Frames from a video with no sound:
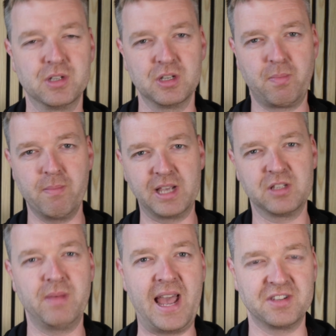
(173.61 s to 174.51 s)
just makes
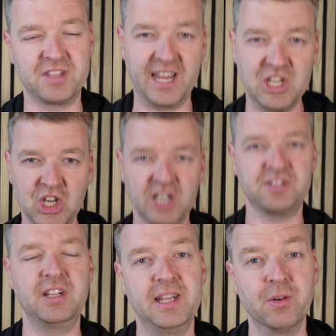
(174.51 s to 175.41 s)
them hesitate
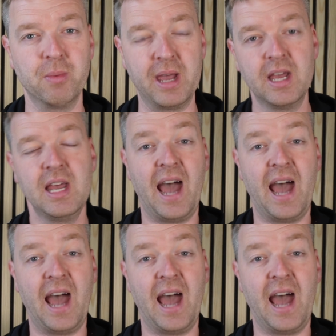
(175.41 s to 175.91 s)
just a little bit,